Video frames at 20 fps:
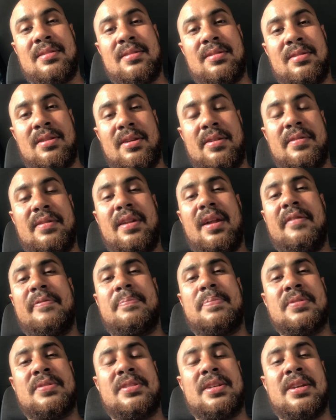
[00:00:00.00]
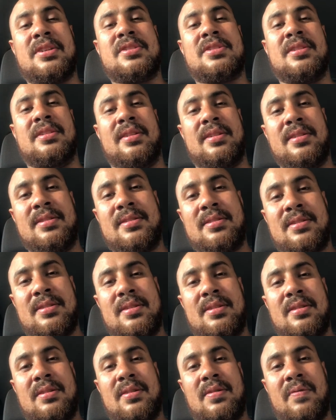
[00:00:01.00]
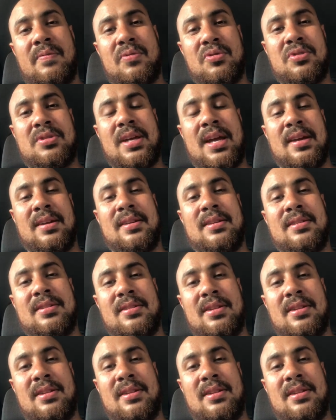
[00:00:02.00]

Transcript: you know, enough protection for Tank,